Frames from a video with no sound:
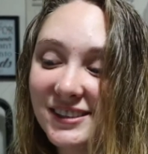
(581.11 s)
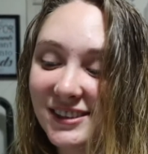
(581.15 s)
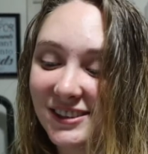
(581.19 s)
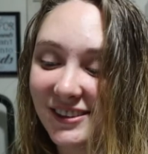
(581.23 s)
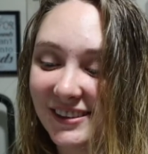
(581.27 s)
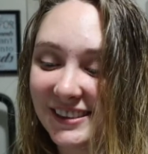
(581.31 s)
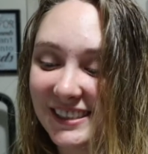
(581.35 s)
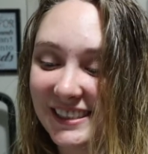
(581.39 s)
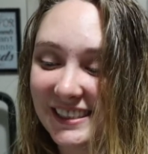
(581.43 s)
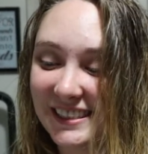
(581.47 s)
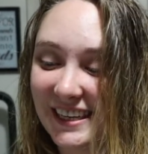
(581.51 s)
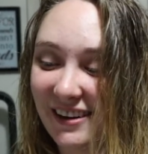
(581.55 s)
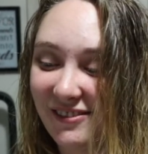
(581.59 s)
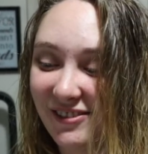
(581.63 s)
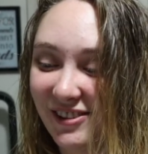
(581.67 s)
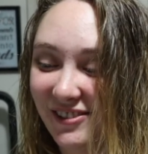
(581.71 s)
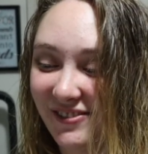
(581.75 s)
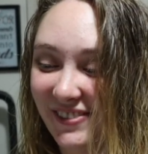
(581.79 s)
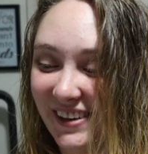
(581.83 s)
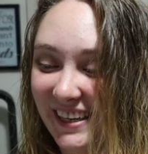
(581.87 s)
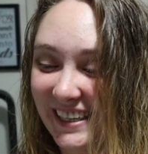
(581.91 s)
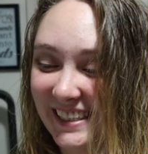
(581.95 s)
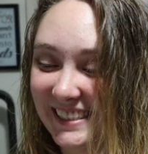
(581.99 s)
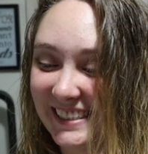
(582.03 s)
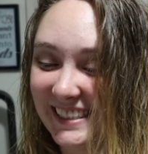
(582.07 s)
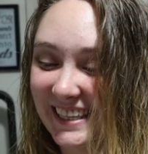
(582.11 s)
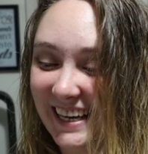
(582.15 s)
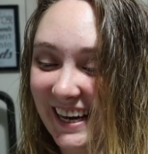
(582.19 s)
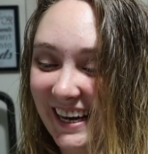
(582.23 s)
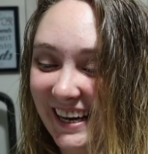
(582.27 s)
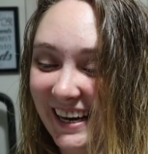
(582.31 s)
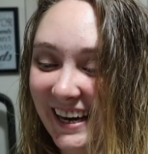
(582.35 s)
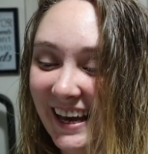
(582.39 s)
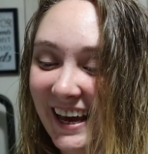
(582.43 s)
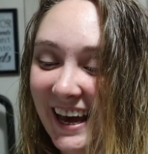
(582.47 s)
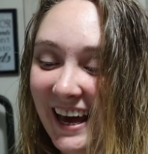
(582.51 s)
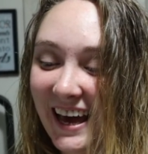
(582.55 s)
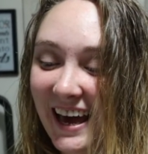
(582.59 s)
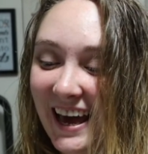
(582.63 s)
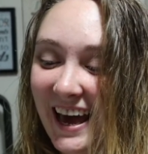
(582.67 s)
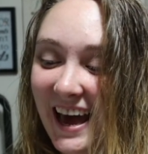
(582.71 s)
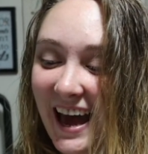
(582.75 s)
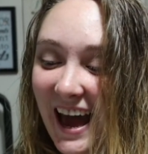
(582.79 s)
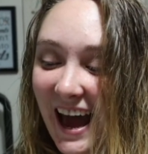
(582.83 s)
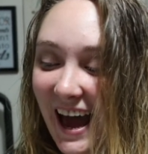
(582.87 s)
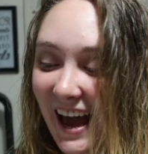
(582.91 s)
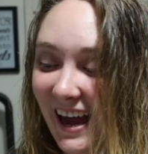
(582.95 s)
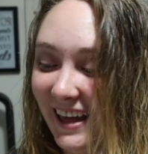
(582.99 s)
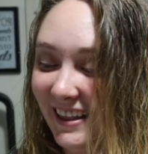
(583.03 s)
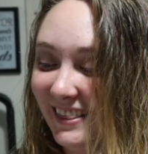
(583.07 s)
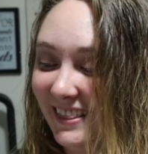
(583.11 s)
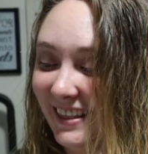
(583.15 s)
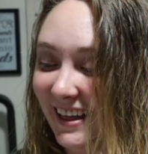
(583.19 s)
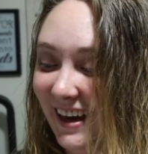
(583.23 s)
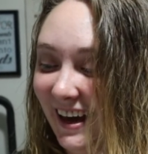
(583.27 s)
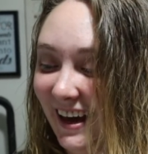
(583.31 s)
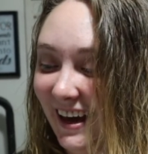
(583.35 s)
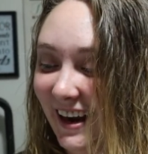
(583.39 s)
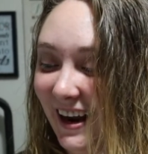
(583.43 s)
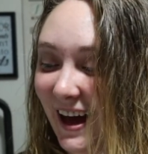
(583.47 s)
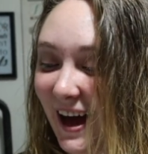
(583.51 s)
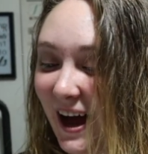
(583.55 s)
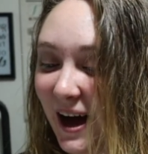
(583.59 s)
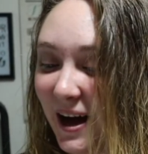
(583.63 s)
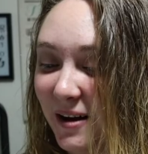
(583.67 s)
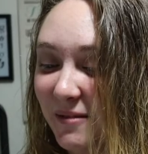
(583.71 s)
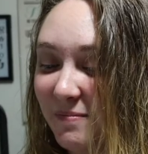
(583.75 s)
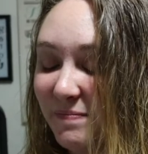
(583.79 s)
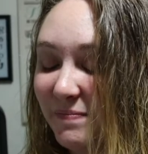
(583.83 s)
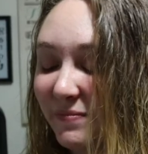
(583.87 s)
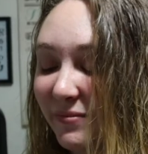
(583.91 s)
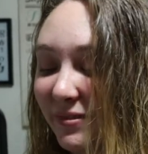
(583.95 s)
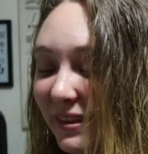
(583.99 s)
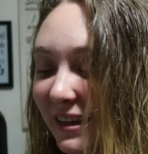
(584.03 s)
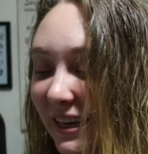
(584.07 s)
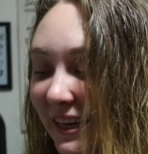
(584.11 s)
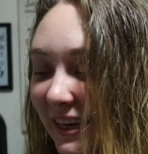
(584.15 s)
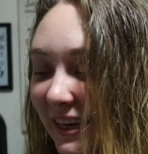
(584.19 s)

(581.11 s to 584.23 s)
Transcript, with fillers: so I just have to finish that, and then